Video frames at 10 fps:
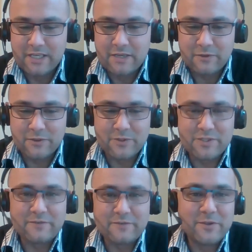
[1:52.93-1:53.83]
For those
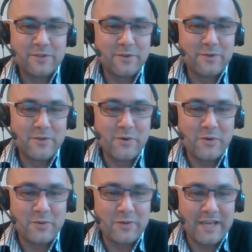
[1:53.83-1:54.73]
of you who don't
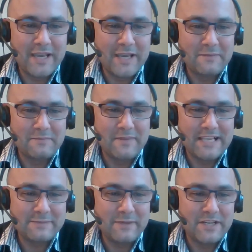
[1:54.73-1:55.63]
know,
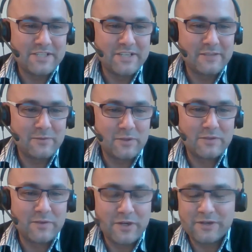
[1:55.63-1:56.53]
SP Energy
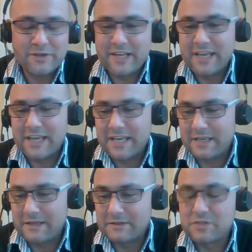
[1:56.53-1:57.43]
Networks, we are
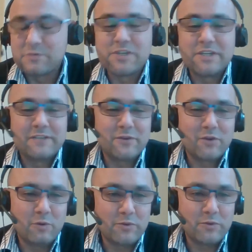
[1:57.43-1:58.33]
a distribution network
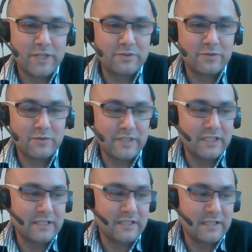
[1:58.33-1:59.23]
operator
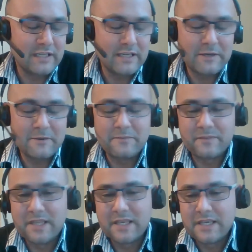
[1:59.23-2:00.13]
in
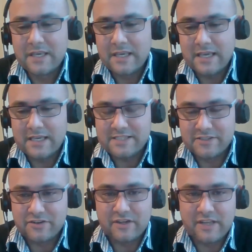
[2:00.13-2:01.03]

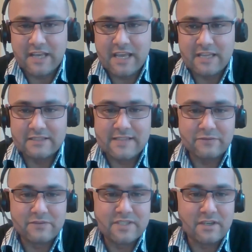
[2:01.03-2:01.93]
central and
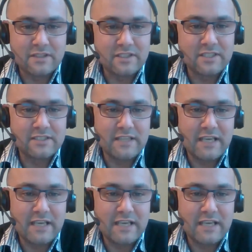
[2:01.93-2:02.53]
southern Scotland